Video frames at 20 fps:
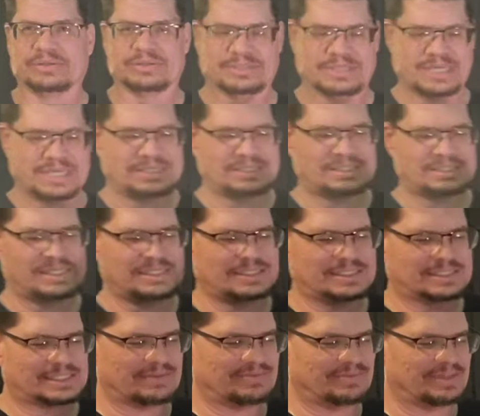
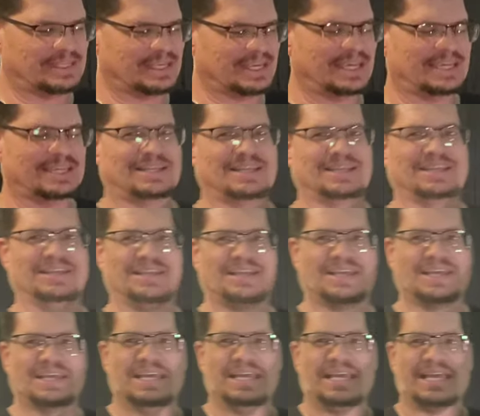1978
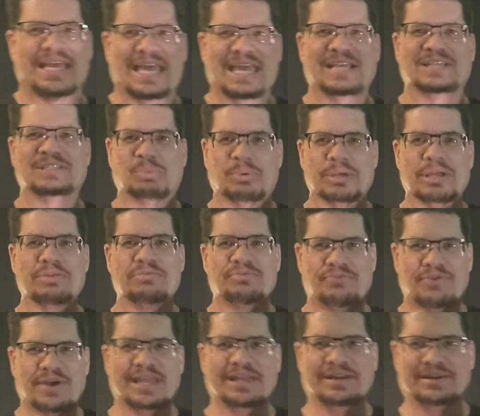X-Wing
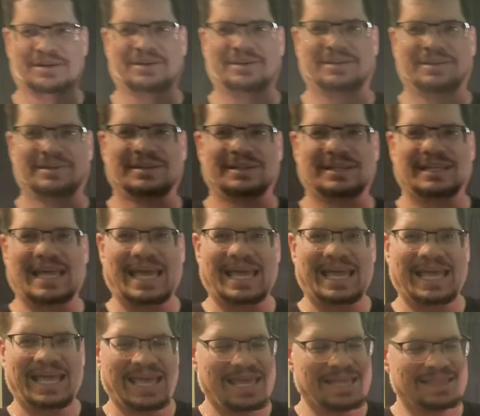fighter. I
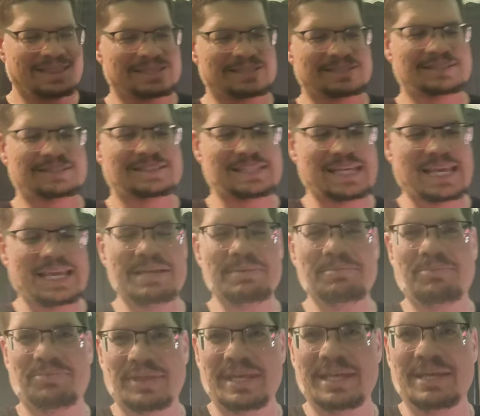had the
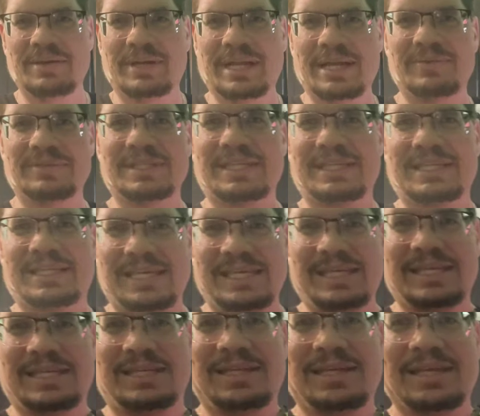same thing when I was a
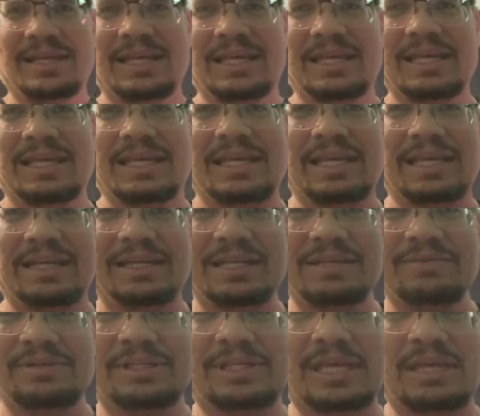kid, and it
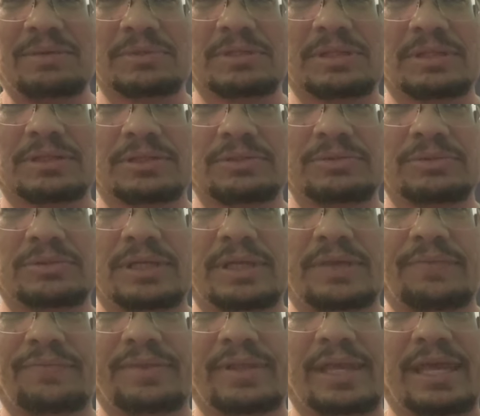even came with a Luke
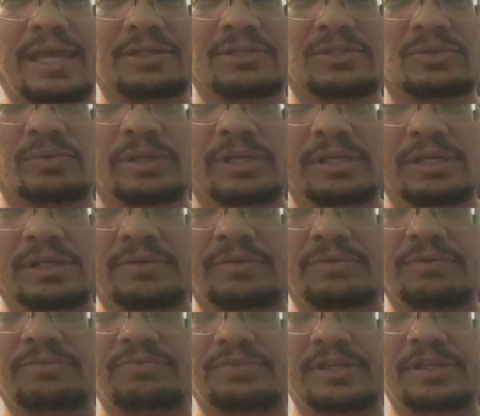X-Wing
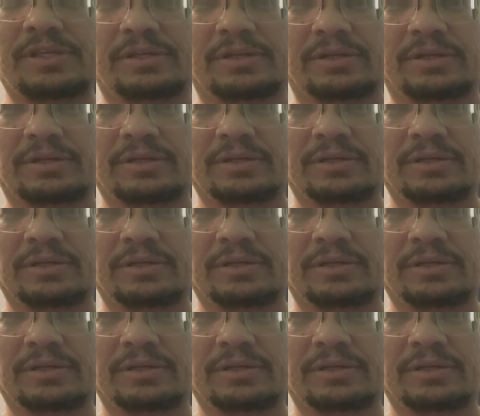figure.